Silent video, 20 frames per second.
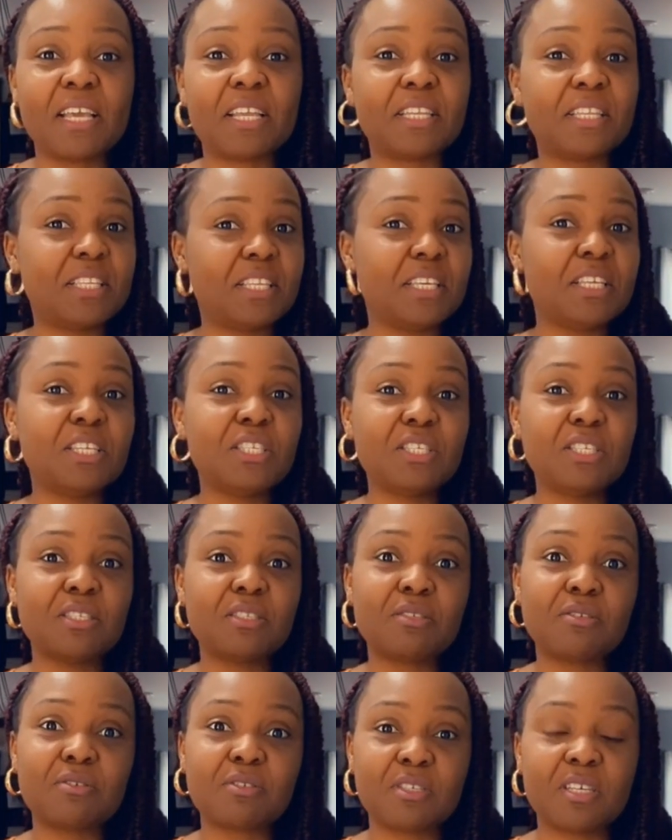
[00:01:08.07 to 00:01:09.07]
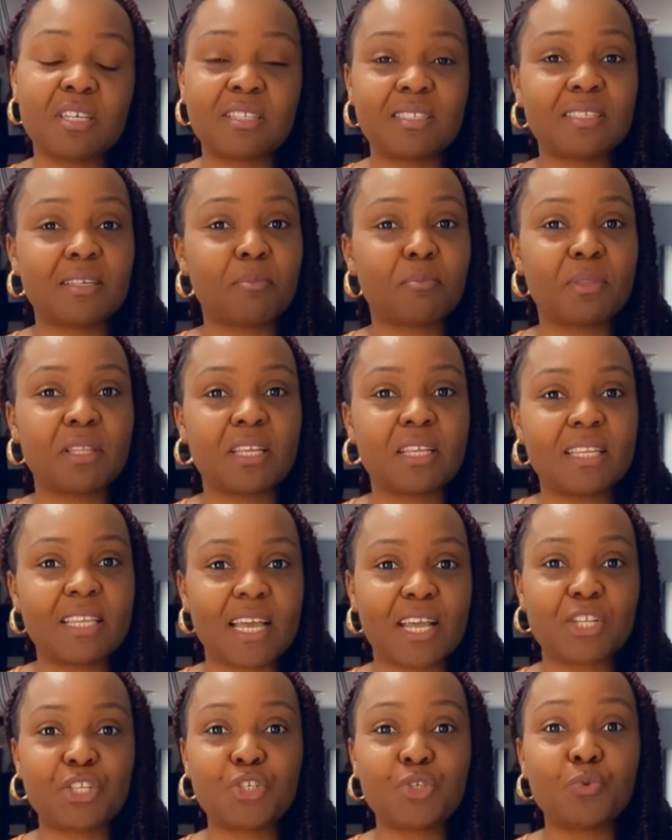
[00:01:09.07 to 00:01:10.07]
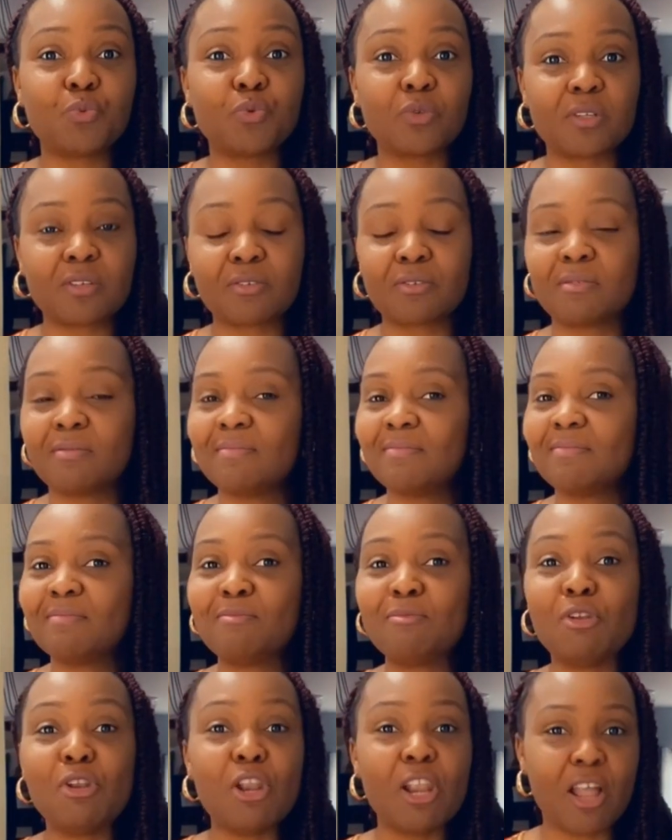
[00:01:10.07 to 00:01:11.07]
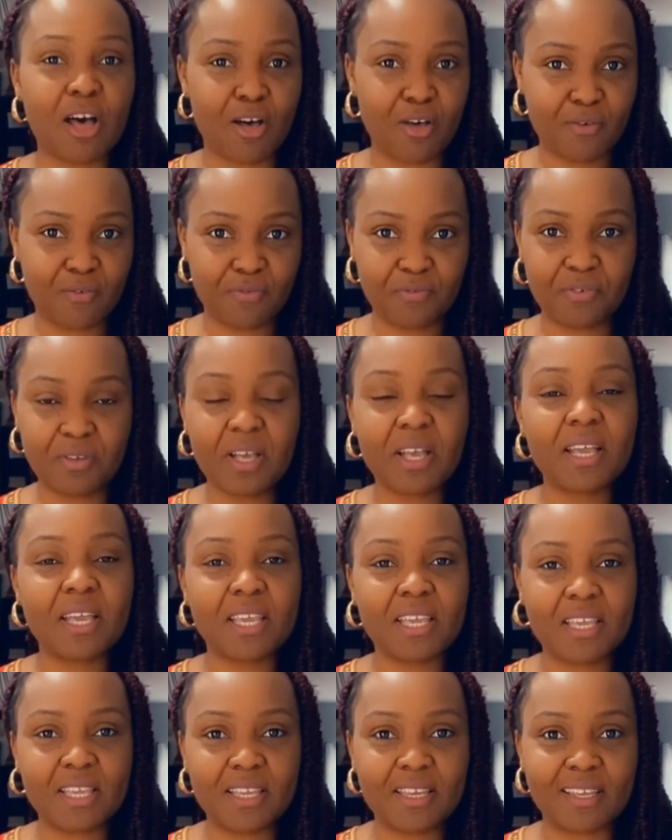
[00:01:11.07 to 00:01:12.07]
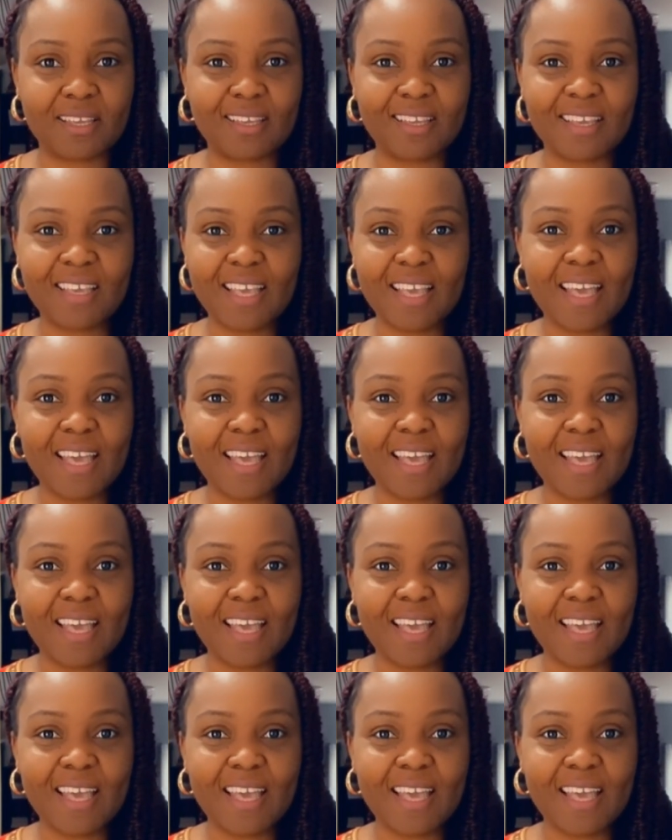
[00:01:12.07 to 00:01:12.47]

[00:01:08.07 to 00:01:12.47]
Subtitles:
this is something that you will love eating.